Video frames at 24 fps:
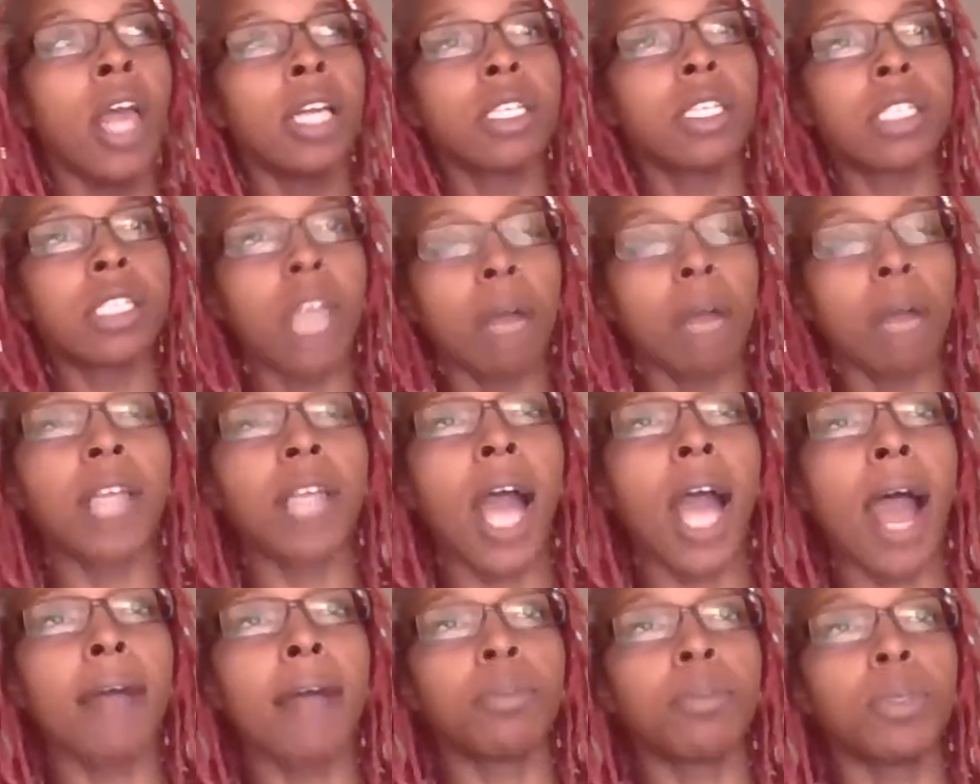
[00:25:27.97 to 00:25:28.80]

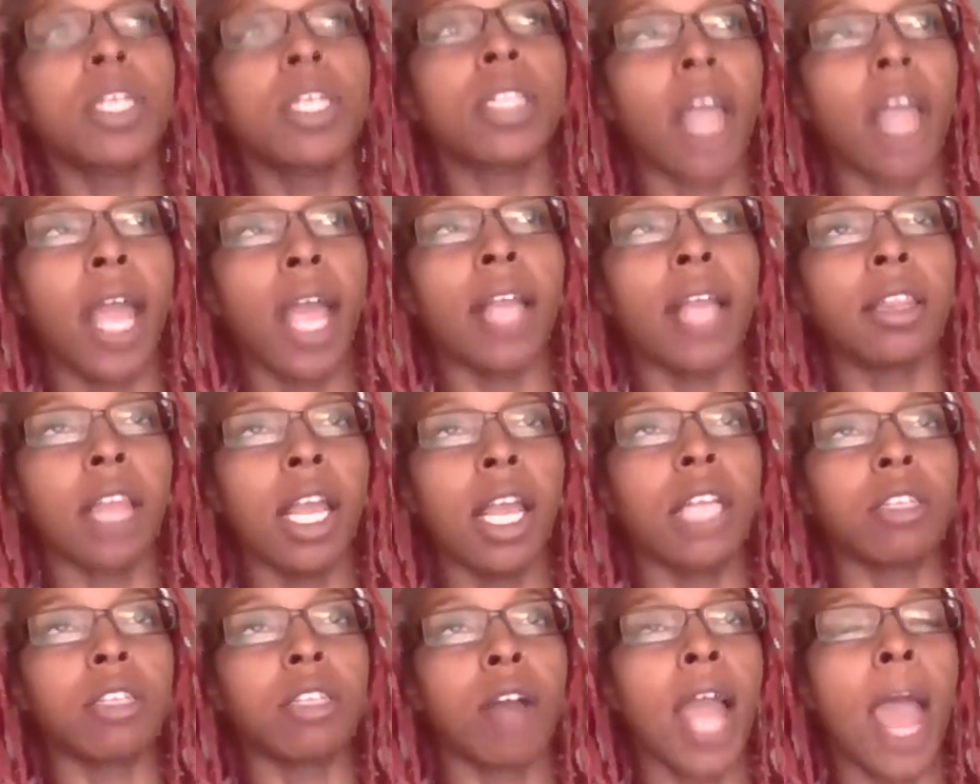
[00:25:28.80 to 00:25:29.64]
Sometimes we think
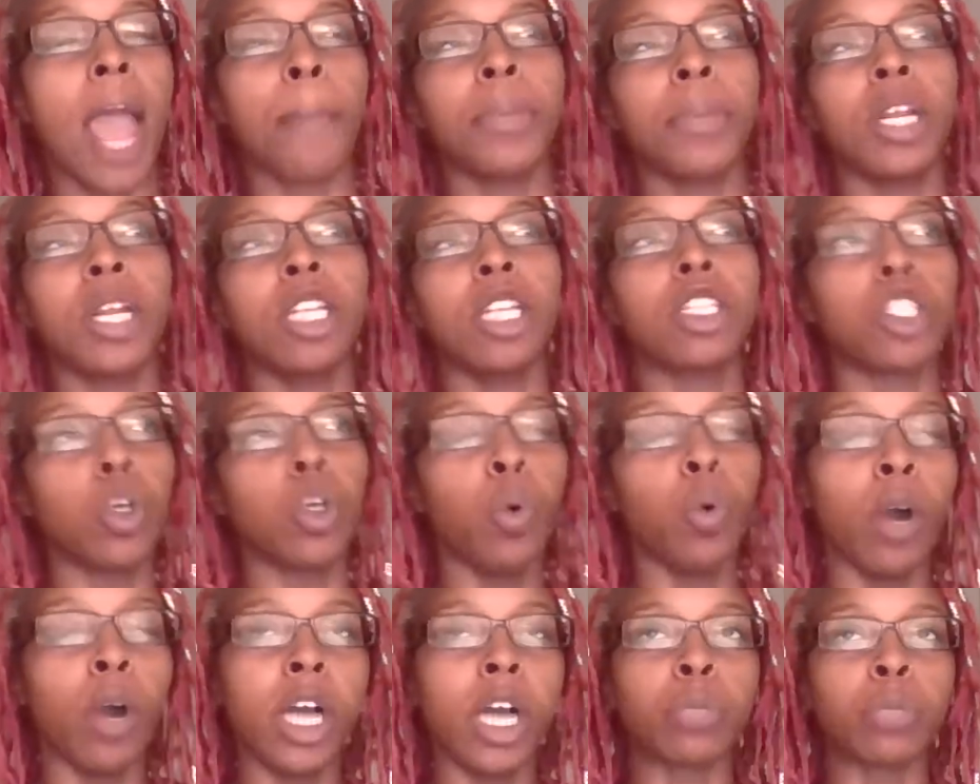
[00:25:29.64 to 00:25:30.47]
things are happening
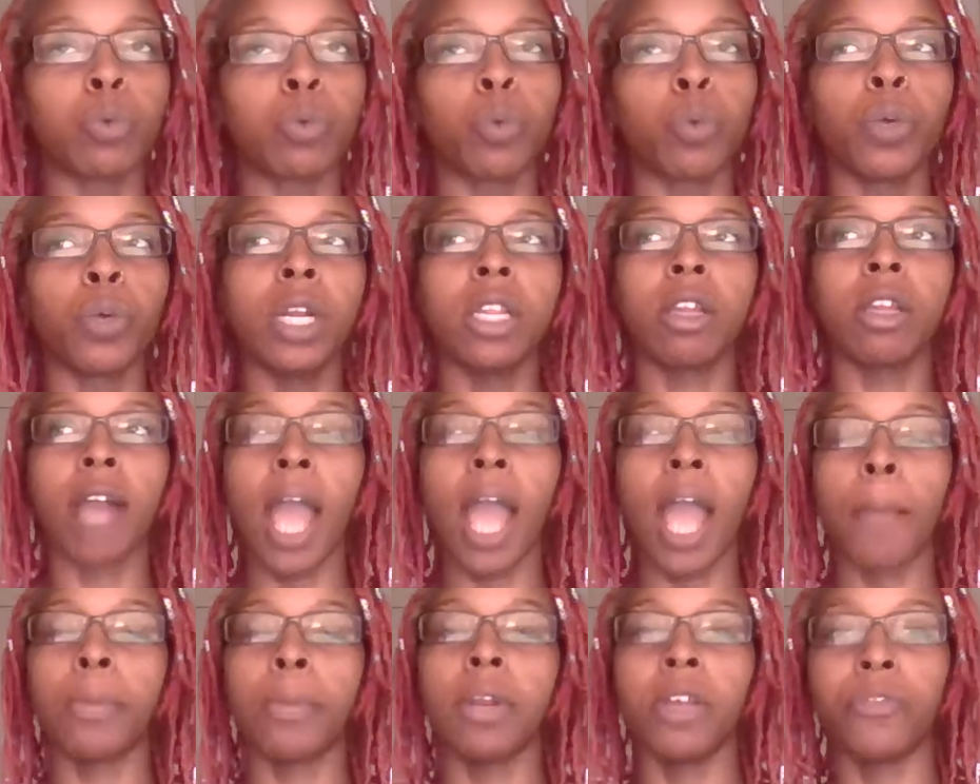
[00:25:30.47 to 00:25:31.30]
to us when really they're
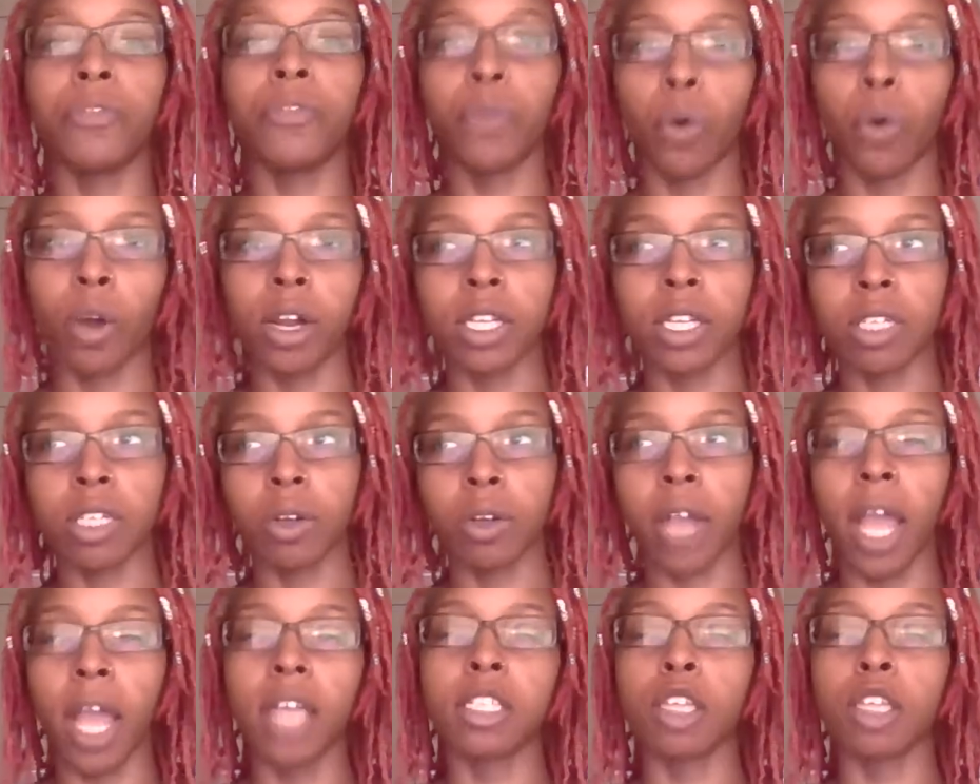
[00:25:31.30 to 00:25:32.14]
happening for us,
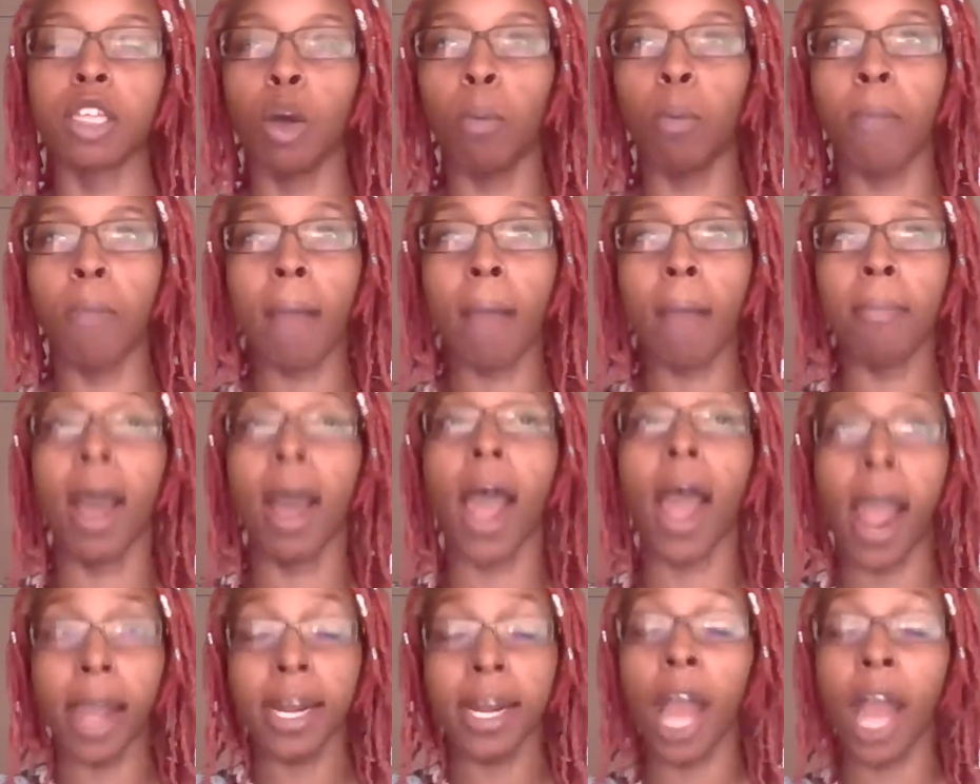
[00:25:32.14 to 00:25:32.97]
okay? So my
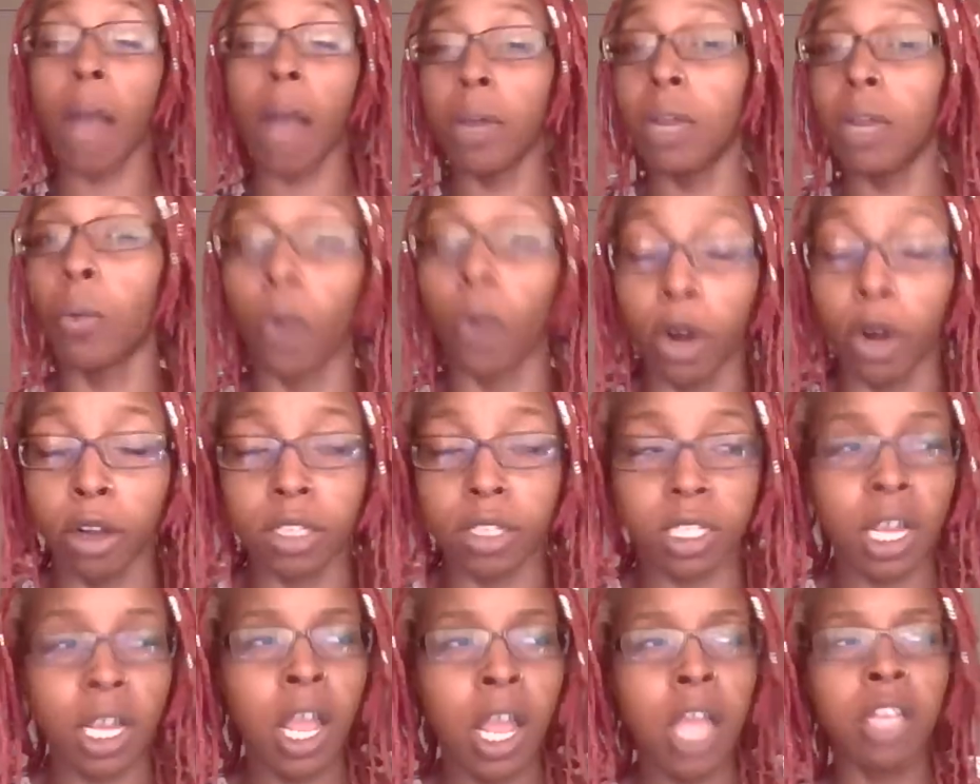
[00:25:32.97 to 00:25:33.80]
mind, how it
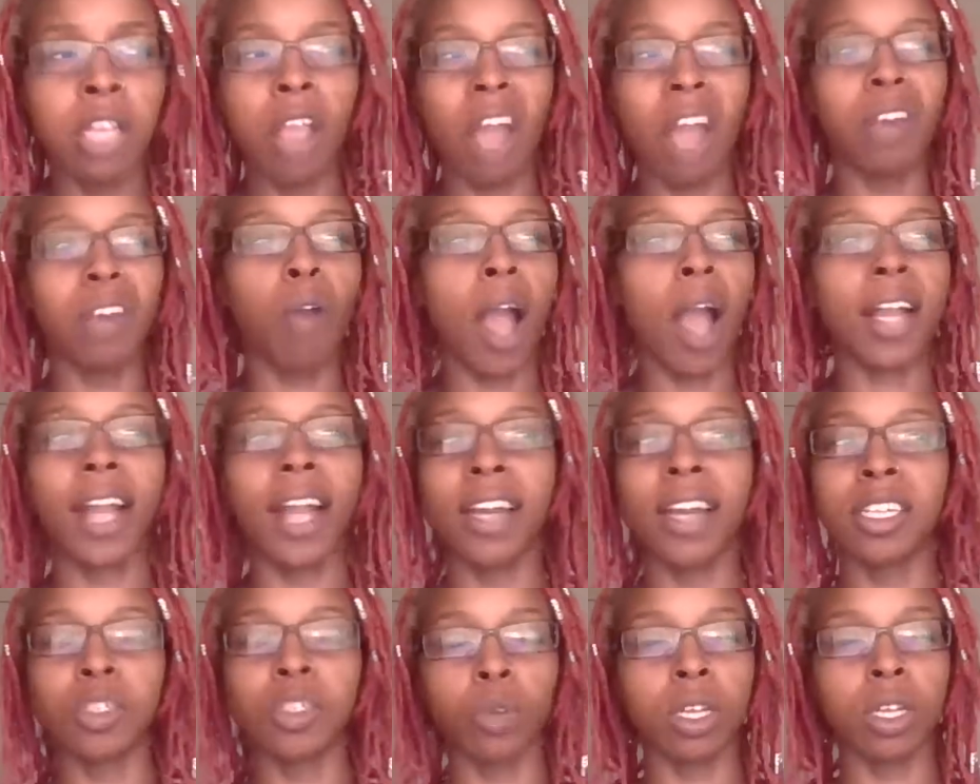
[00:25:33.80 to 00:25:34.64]
works, y'all know I
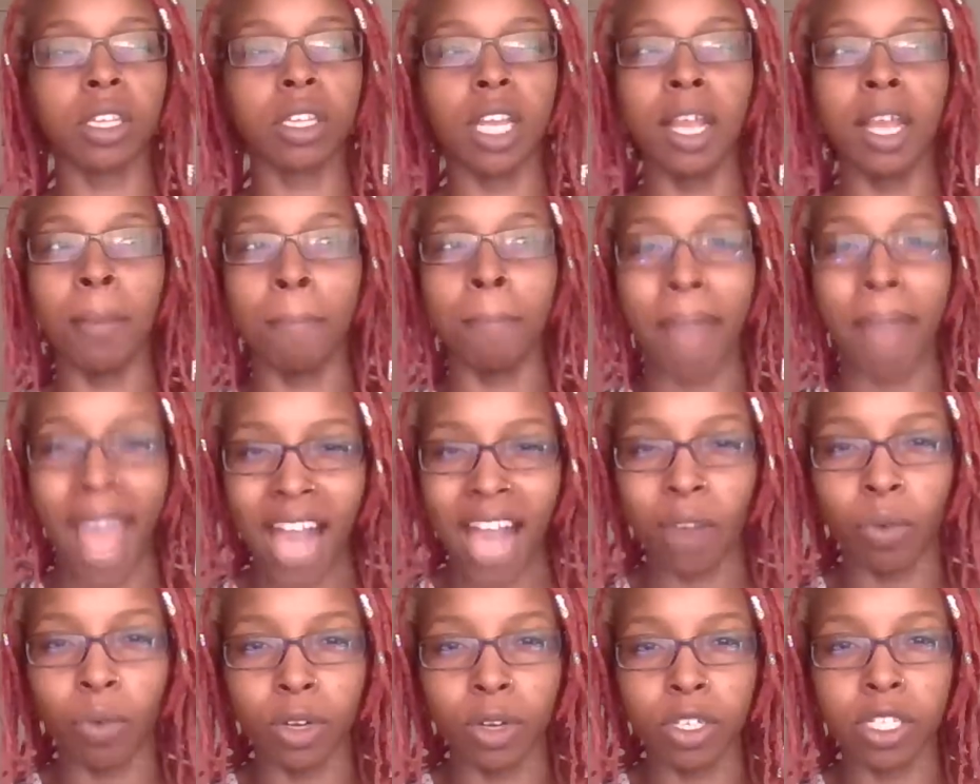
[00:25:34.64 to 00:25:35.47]
kind of sort of think
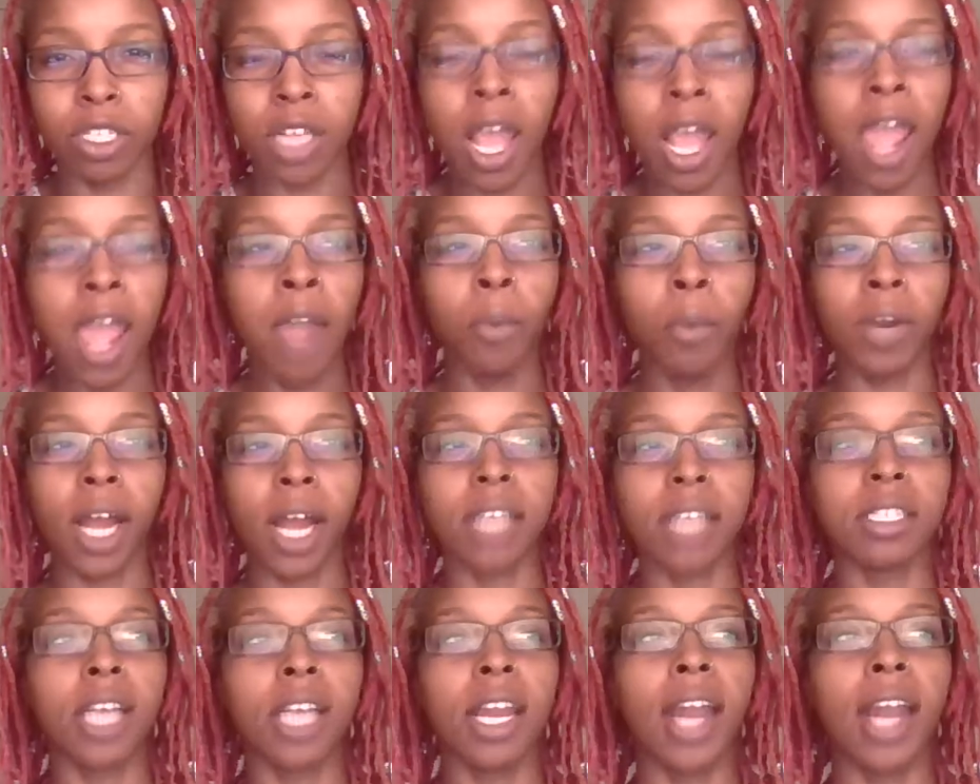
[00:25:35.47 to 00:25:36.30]
backwards. When I
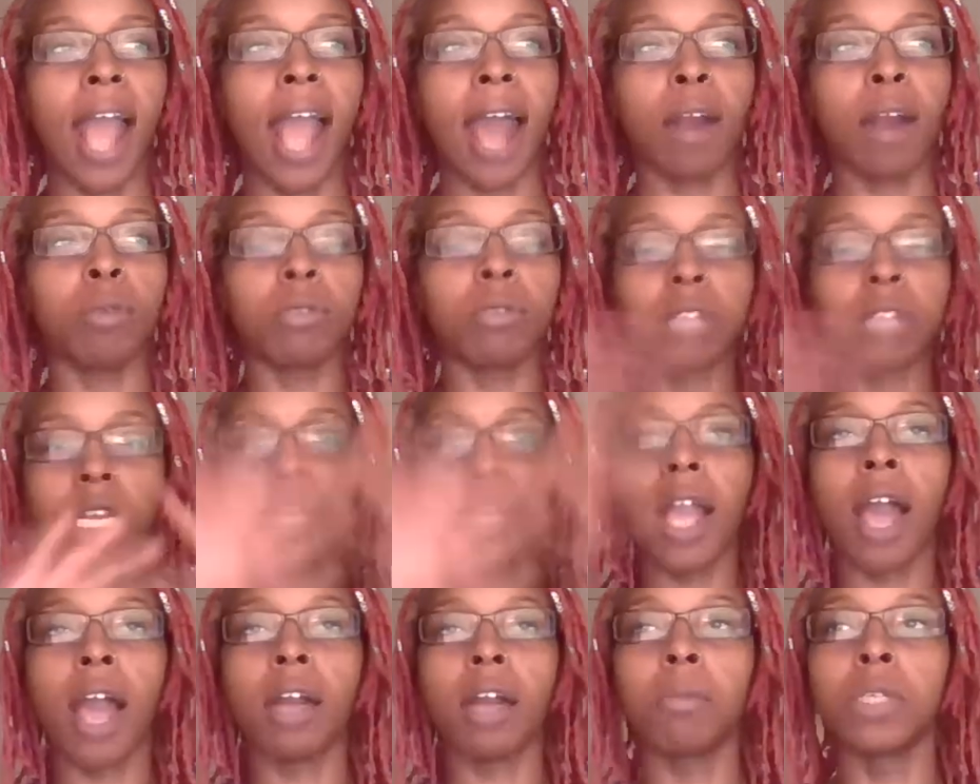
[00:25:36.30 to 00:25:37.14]
say that, I don't think
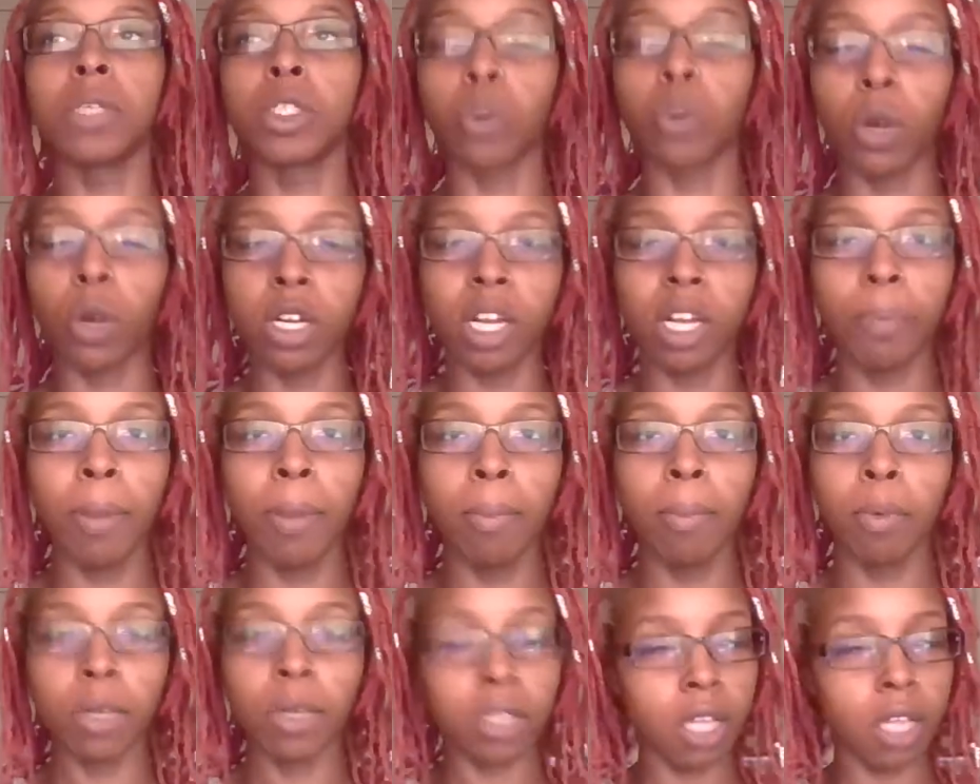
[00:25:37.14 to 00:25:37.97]
how the majority of
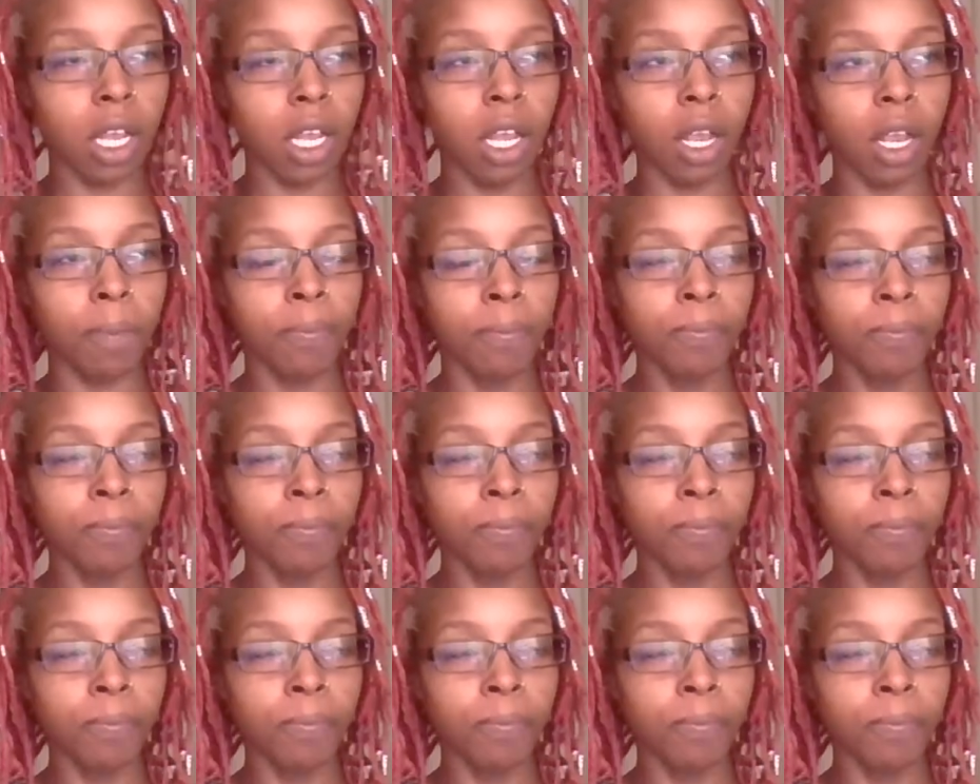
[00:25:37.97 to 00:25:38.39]
people would think.